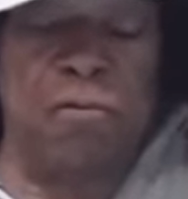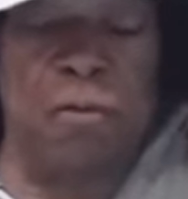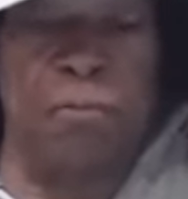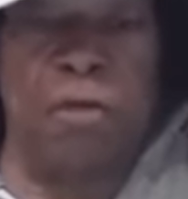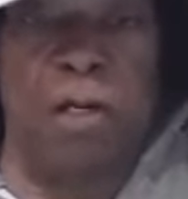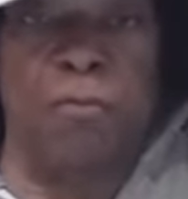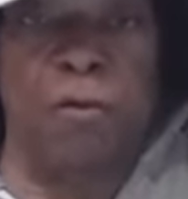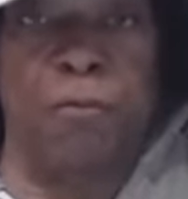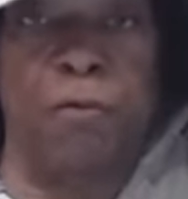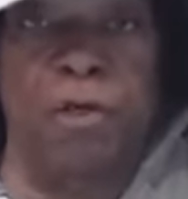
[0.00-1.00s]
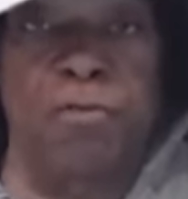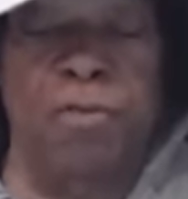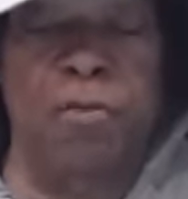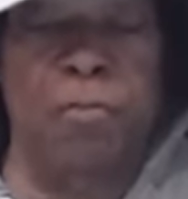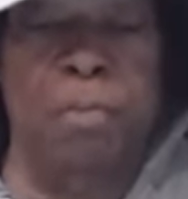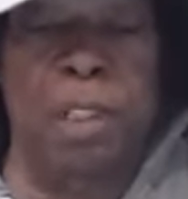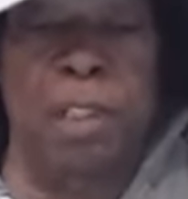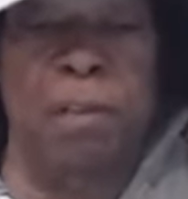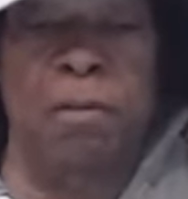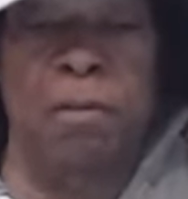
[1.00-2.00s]
sometimes are phrased as
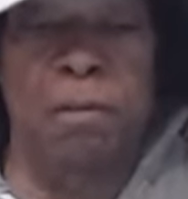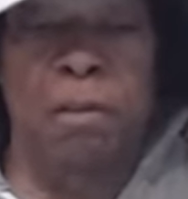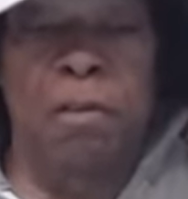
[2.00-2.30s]
being,